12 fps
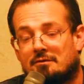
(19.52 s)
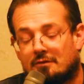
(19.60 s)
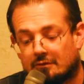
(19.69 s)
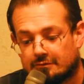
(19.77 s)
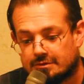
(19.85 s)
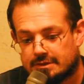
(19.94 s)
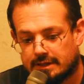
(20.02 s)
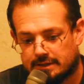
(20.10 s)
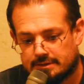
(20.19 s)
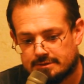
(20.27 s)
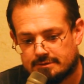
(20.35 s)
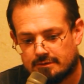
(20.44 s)
Those
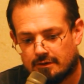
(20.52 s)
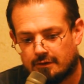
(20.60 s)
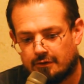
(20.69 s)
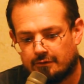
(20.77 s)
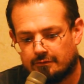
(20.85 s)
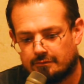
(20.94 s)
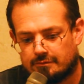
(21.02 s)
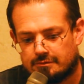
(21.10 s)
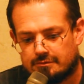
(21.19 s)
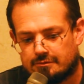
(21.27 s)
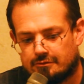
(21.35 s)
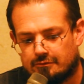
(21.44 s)
tests are
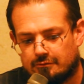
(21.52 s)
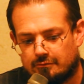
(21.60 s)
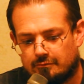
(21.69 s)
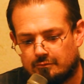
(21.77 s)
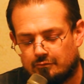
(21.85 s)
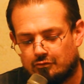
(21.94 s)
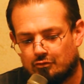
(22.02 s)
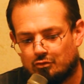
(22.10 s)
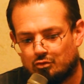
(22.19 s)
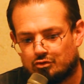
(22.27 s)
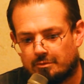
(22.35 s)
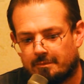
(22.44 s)
used to
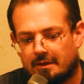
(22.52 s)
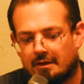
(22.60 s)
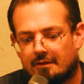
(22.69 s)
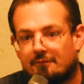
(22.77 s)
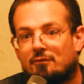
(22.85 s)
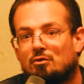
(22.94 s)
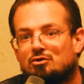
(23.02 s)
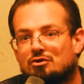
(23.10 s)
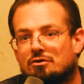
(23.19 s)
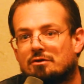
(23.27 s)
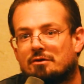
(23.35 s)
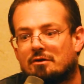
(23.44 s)
do something in the
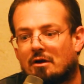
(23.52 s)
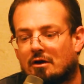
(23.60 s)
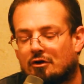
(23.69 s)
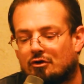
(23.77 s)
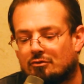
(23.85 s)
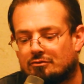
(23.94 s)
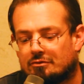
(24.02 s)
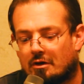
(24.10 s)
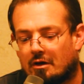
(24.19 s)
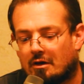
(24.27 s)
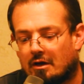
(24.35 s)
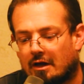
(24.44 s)
future or do
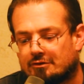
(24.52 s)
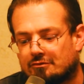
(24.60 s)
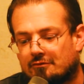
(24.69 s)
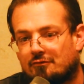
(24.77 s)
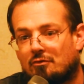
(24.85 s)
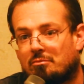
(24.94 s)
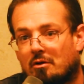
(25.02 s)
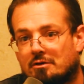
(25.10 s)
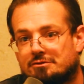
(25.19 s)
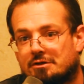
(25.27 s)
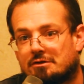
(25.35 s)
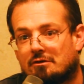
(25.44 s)
an actual full
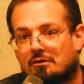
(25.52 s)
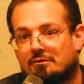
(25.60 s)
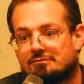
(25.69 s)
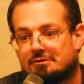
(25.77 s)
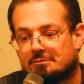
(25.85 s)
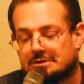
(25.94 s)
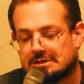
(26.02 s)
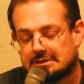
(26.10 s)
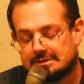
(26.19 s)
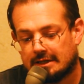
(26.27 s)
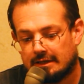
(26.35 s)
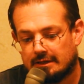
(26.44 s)
project. Or if someone
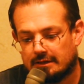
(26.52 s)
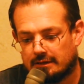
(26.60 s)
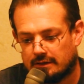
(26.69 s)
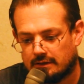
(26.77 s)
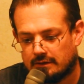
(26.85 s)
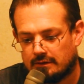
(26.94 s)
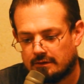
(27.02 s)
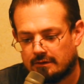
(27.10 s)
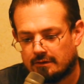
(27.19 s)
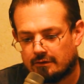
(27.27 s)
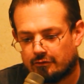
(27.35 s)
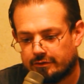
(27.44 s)
says, hey,
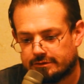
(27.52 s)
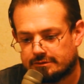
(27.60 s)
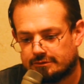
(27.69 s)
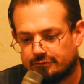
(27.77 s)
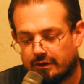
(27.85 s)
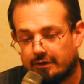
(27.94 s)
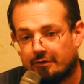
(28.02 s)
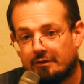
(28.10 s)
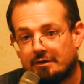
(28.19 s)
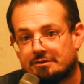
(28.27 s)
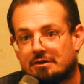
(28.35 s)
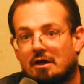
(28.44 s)
Chris, do you know how to do
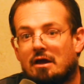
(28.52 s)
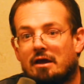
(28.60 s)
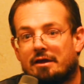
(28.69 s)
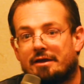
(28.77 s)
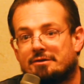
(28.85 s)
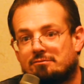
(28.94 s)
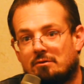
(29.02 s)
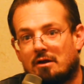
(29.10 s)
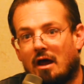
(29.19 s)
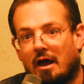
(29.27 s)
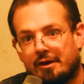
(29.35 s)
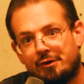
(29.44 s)
this? Hey, guess
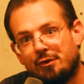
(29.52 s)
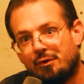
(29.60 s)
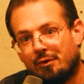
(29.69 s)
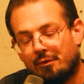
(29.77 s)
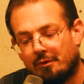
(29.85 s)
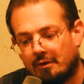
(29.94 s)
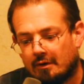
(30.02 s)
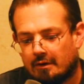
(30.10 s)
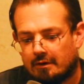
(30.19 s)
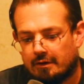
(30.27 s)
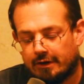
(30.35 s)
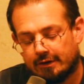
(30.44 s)
what? I do.
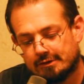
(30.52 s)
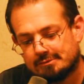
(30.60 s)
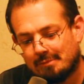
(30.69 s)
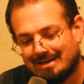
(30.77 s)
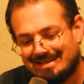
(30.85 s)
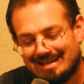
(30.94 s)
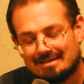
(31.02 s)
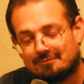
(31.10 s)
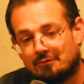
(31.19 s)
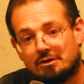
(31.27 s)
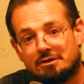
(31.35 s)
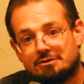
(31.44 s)
Here's my test
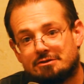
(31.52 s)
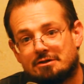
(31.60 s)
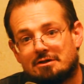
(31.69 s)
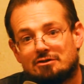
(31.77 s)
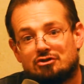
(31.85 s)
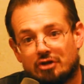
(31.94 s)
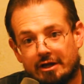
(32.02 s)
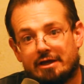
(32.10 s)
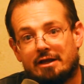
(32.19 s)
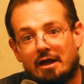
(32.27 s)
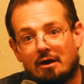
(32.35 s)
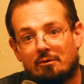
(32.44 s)
footage. Check
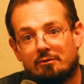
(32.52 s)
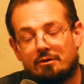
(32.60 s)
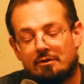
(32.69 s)
it out.